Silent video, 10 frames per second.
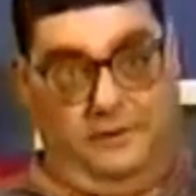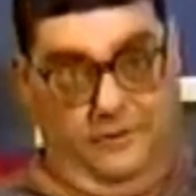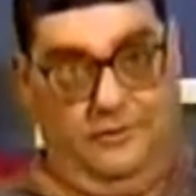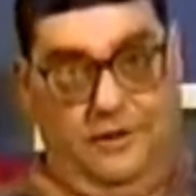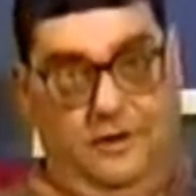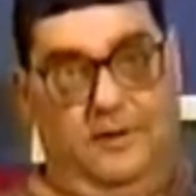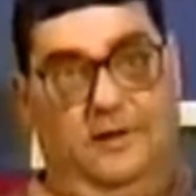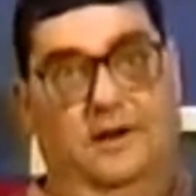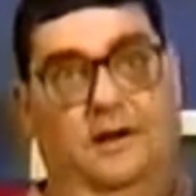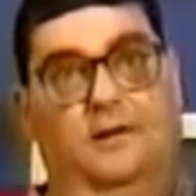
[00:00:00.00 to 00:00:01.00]
here and you tell
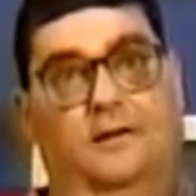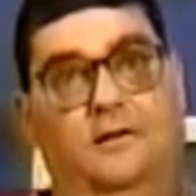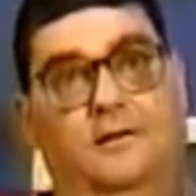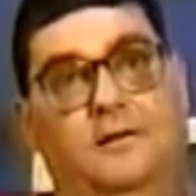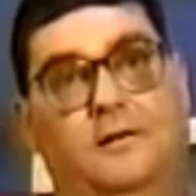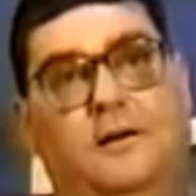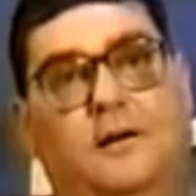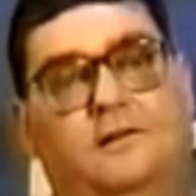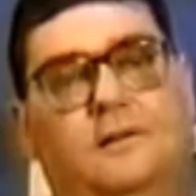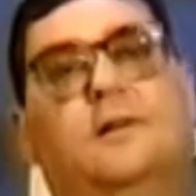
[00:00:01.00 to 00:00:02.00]
me, Ted,
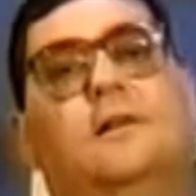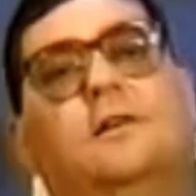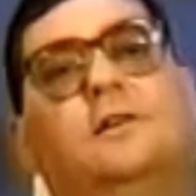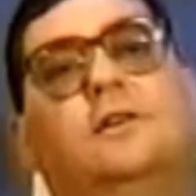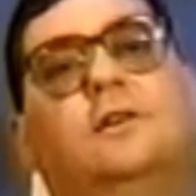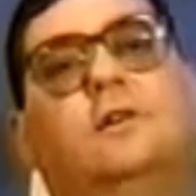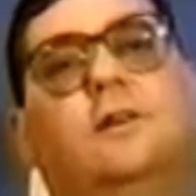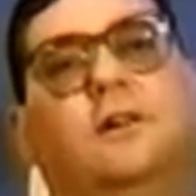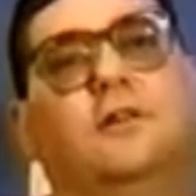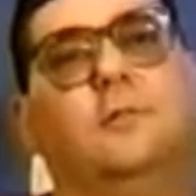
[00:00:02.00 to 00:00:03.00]
I said,
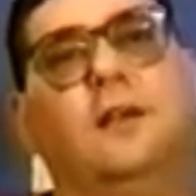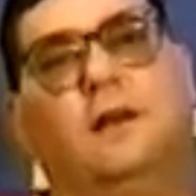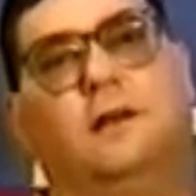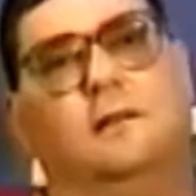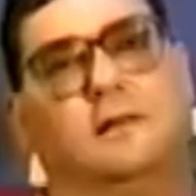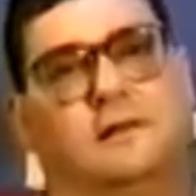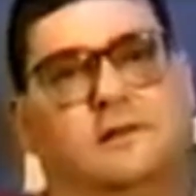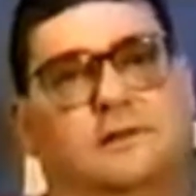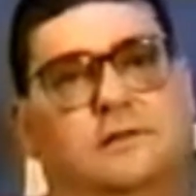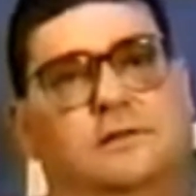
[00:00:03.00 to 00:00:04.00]
give me a
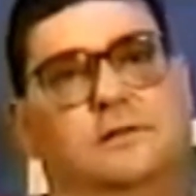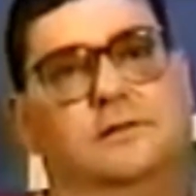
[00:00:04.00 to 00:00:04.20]
list.